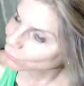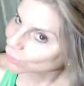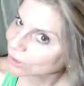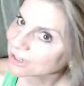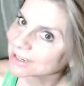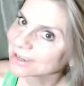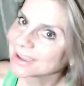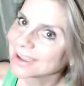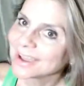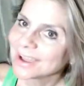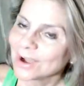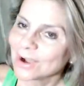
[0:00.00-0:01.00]
work?
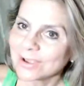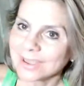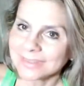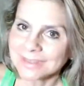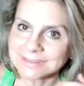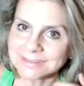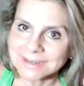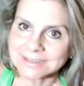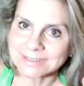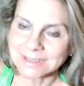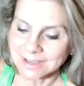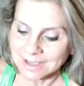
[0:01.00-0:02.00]
Okay, that's an
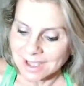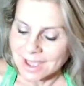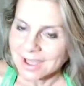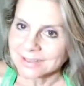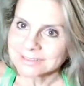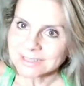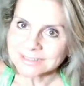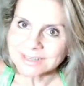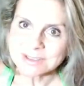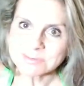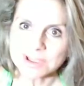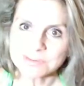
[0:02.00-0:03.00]
idea.
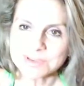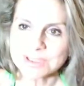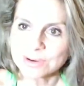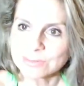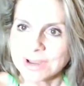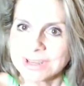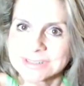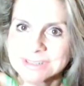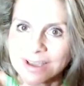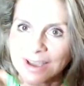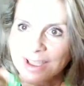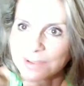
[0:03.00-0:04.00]
Sunday might be a great
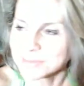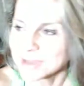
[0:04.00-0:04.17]
time,